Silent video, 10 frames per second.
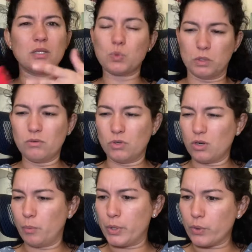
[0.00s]
one, you're
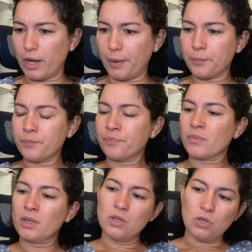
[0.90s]
gonna be okay.
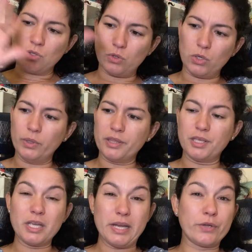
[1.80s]
So the only
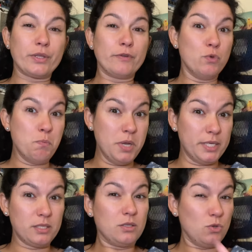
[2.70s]
thing here that if you
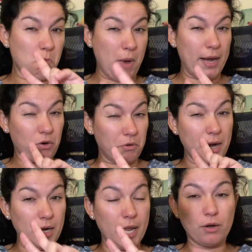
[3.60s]
miss, you might cry
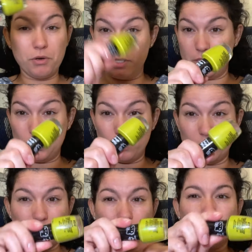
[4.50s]
later is this one,
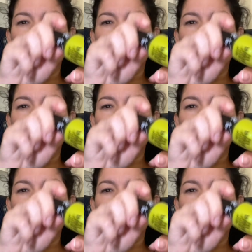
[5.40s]
just because